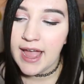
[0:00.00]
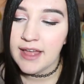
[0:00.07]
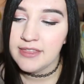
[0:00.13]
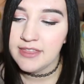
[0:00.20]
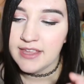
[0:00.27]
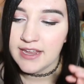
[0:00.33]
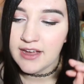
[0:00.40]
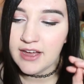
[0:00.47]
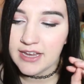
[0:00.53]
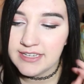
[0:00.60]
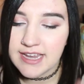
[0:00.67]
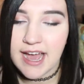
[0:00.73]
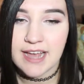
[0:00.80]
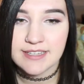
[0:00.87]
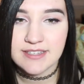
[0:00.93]
had the
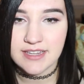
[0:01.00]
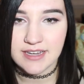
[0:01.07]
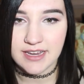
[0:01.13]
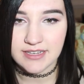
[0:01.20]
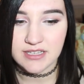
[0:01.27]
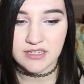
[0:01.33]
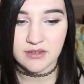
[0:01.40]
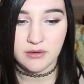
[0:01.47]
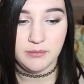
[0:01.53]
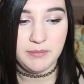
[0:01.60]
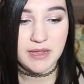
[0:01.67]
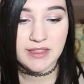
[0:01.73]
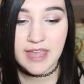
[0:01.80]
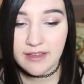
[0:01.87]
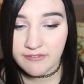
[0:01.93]
audacity to
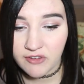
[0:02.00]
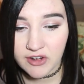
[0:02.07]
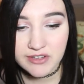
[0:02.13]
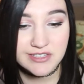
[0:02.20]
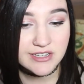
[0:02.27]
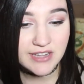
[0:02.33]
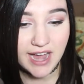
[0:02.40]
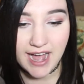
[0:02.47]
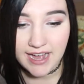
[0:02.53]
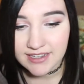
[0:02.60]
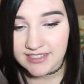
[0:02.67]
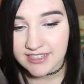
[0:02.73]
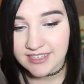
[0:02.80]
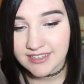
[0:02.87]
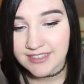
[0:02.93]
be late for his
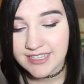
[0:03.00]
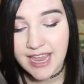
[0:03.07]
class,